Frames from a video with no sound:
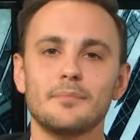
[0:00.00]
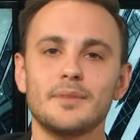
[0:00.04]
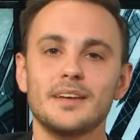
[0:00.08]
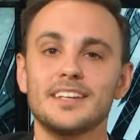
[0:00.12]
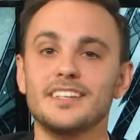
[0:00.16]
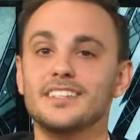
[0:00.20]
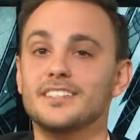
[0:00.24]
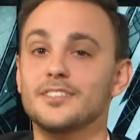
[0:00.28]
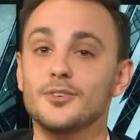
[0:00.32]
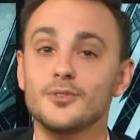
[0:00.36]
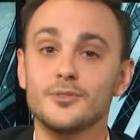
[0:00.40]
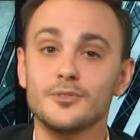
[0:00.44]
me
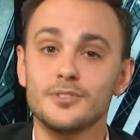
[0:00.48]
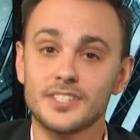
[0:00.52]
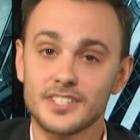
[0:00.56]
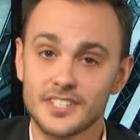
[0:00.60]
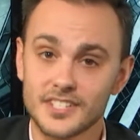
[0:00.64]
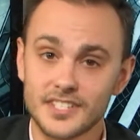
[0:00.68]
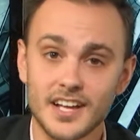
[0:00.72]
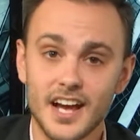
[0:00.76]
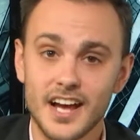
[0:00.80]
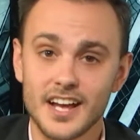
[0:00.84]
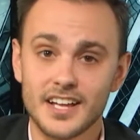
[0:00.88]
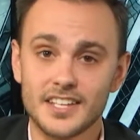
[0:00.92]
to
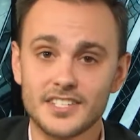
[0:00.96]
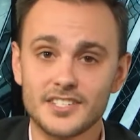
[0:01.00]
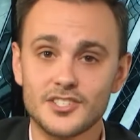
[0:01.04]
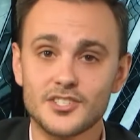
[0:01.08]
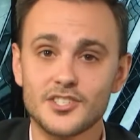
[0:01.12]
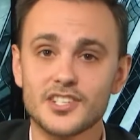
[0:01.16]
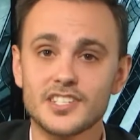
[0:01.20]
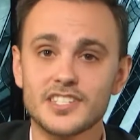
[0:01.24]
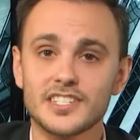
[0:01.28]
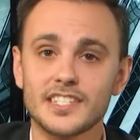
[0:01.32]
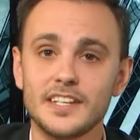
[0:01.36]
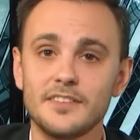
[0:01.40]
discuss,
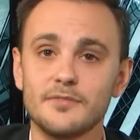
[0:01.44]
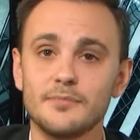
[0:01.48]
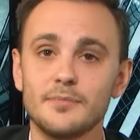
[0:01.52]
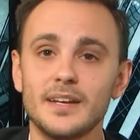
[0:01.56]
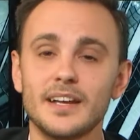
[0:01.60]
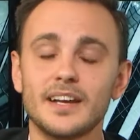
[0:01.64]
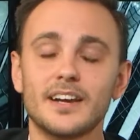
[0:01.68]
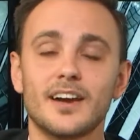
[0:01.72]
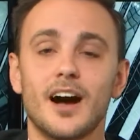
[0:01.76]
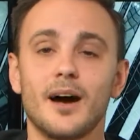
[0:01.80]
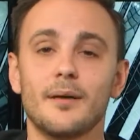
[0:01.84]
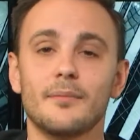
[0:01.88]
just leave me
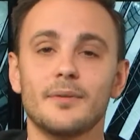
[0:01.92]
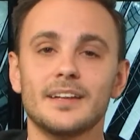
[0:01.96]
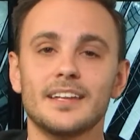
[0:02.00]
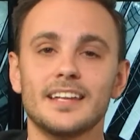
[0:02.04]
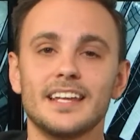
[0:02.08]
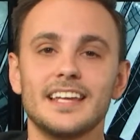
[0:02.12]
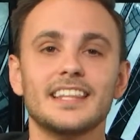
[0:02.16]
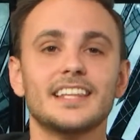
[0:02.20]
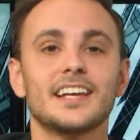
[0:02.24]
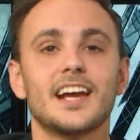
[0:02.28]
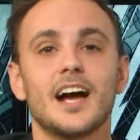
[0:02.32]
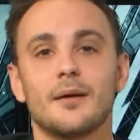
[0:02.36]
a comment
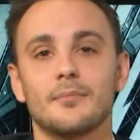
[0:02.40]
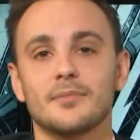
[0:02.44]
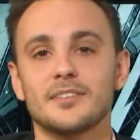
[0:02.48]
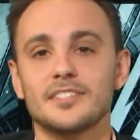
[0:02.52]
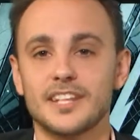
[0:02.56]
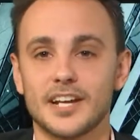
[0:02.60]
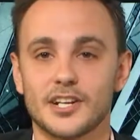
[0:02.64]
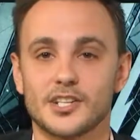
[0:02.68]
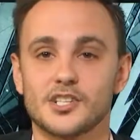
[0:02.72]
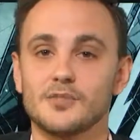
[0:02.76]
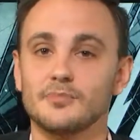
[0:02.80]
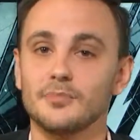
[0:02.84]
in the comment
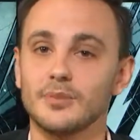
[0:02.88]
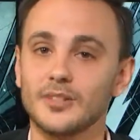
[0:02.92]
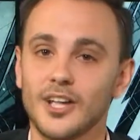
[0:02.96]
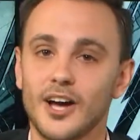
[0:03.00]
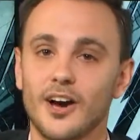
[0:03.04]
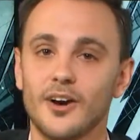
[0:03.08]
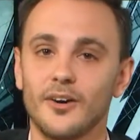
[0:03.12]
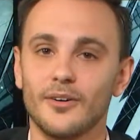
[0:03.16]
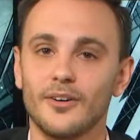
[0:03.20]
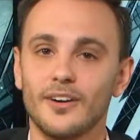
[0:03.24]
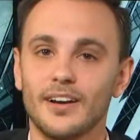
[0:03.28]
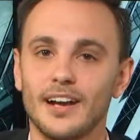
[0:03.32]
section
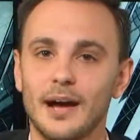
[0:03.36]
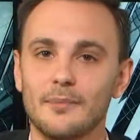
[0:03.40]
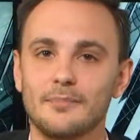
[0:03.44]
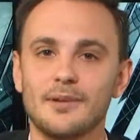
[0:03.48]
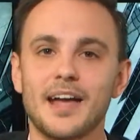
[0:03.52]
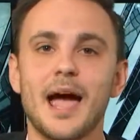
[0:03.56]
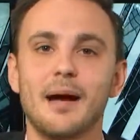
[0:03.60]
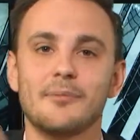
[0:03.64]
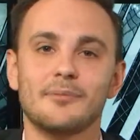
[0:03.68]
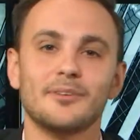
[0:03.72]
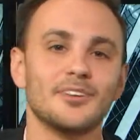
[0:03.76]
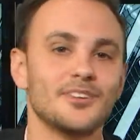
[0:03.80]
below. I'd be
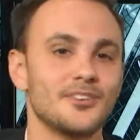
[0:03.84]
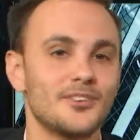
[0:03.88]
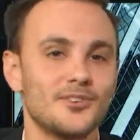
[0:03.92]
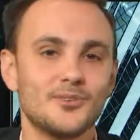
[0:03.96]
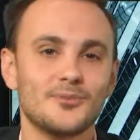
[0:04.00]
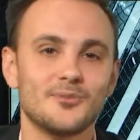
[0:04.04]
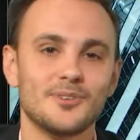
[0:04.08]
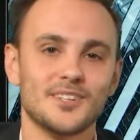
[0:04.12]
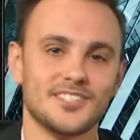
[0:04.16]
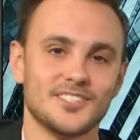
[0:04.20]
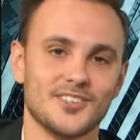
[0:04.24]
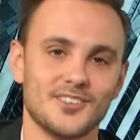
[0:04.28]
happy to do the
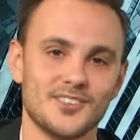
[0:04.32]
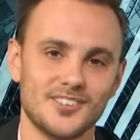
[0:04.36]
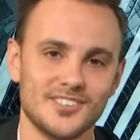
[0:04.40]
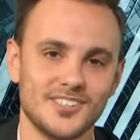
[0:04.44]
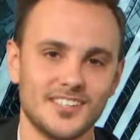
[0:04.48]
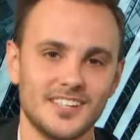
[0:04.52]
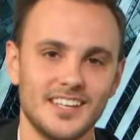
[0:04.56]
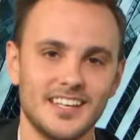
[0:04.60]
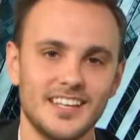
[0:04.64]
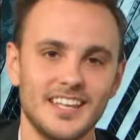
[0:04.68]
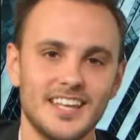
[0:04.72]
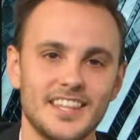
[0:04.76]
research.
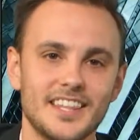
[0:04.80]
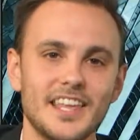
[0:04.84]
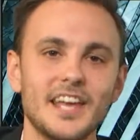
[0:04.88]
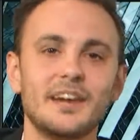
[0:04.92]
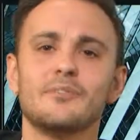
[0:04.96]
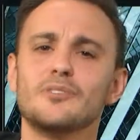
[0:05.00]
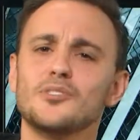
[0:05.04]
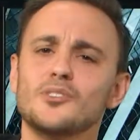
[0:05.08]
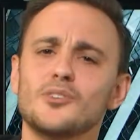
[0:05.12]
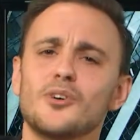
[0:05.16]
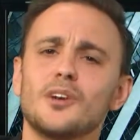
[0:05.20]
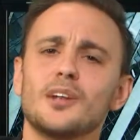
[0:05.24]
Thank you
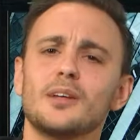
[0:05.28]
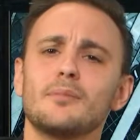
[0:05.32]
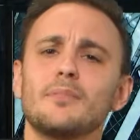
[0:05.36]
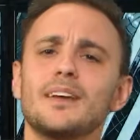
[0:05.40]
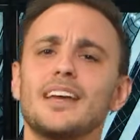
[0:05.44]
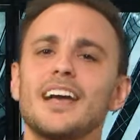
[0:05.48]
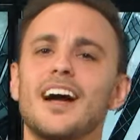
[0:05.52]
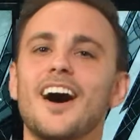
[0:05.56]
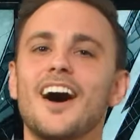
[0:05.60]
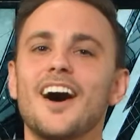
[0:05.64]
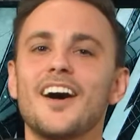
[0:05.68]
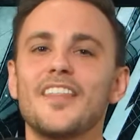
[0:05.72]
for joining
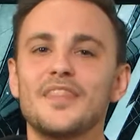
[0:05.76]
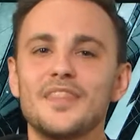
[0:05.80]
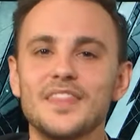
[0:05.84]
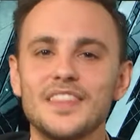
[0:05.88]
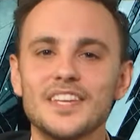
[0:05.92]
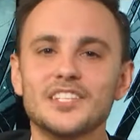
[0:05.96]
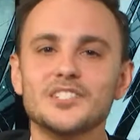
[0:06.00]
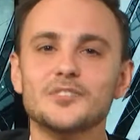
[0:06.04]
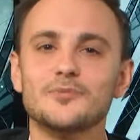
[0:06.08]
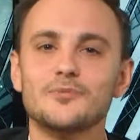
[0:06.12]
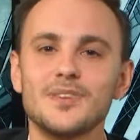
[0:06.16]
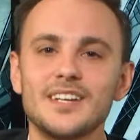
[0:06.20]
me on
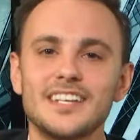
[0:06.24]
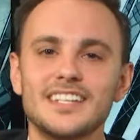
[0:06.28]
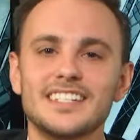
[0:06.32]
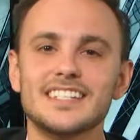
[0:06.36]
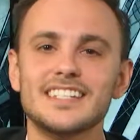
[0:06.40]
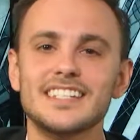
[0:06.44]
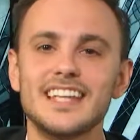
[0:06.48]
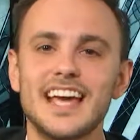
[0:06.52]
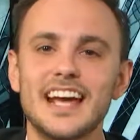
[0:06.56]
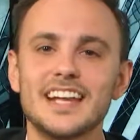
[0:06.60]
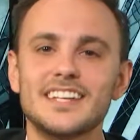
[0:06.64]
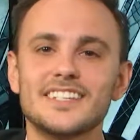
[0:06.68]
This Week
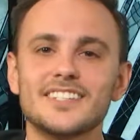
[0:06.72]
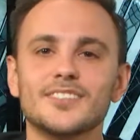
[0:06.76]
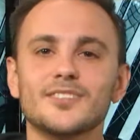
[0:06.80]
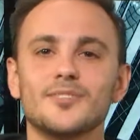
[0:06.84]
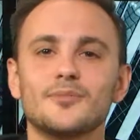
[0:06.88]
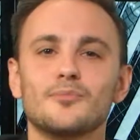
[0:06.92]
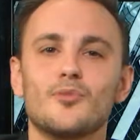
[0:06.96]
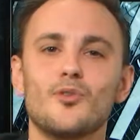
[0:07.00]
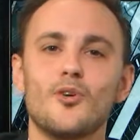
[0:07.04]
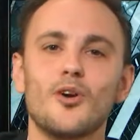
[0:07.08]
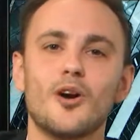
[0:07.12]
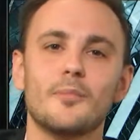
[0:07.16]
Today. To
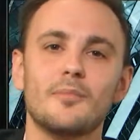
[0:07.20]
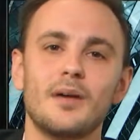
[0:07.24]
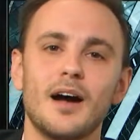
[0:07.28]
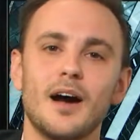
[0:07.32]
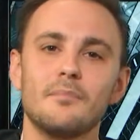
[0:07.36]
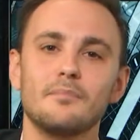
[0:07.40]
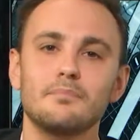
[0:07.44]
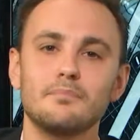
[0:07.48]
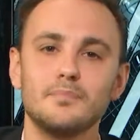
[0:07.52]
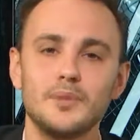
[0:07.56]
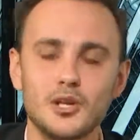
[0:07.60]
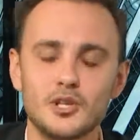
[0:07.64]
learn more
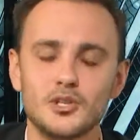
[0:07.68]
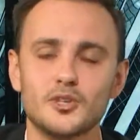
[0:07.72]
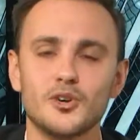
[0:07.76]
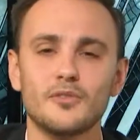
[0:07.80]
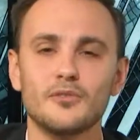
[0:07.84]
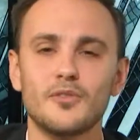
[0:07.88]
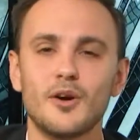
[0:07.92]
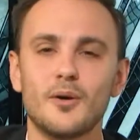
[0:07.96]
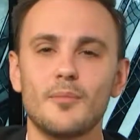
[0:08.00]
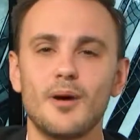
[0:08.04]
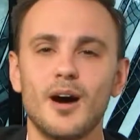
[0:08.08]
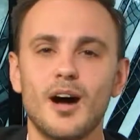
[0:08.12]
about Mutual
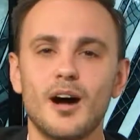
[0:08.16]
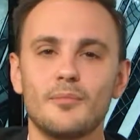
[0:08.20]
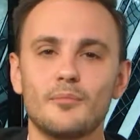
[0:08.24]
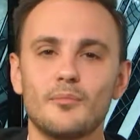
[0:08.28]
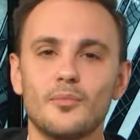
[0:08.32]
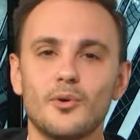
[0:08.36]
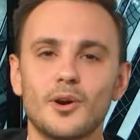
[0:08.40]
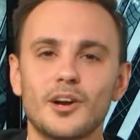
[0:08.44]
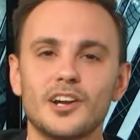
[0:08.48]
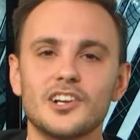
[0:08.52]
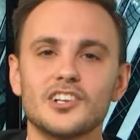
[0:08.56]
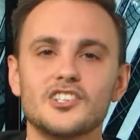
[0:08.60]
of Omaha
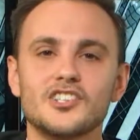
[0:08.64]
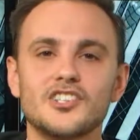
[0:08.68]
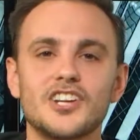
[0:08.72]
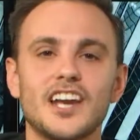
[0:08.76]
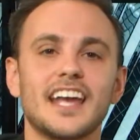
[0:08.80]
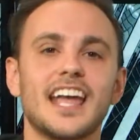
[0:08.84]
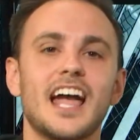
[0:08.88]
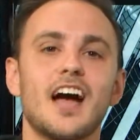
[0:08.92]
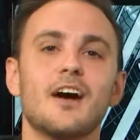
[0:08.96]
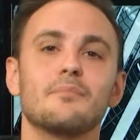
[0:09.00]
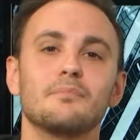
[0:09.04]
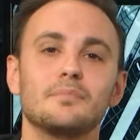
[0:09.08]
Mortgage,
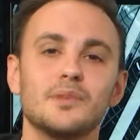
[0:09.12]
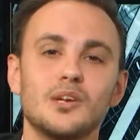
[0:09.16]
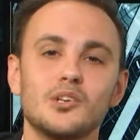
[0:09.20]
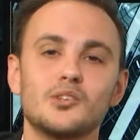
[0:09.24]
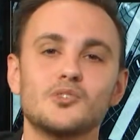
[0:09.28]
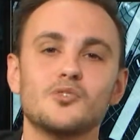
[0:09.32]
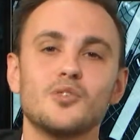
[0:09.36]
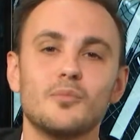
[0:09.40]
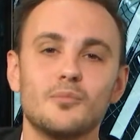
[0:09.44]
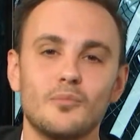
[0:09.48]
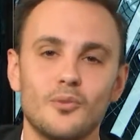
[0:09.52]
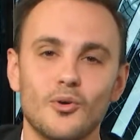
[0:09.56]
check out
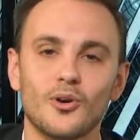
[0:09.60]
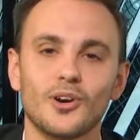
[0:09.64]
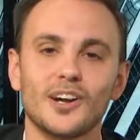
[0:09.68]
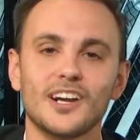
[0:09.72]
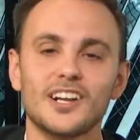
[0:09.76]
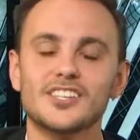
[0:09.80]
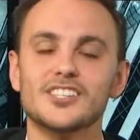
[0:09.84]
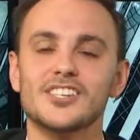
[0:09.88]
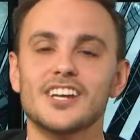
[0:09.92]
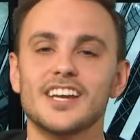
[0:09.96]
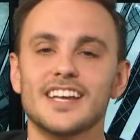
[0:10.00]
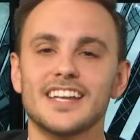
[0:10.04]

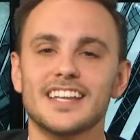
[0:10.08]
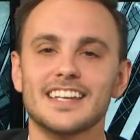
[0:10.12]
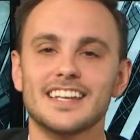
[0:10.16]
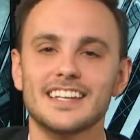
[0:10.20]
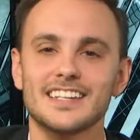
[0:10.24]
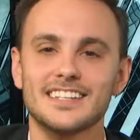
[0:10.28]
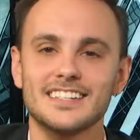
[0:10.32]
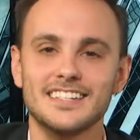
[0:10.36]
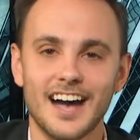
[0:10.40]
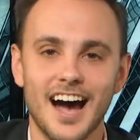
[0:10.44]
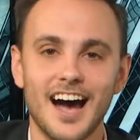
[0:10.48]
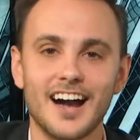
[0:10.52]

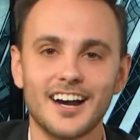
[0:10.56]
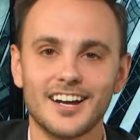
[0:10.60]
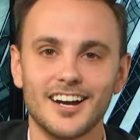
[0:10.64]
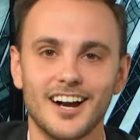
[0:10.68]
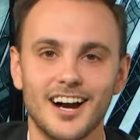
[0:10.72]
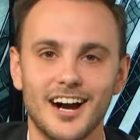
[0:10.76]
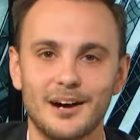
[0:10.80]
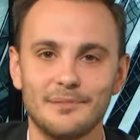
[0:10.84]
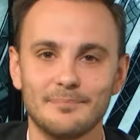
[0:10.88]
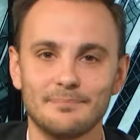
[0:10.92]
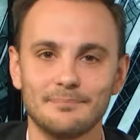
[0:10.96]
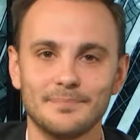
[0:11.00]

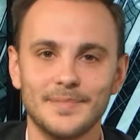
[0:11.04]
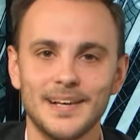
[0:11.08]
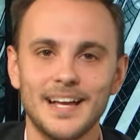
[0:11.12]
mutualmortgage.com.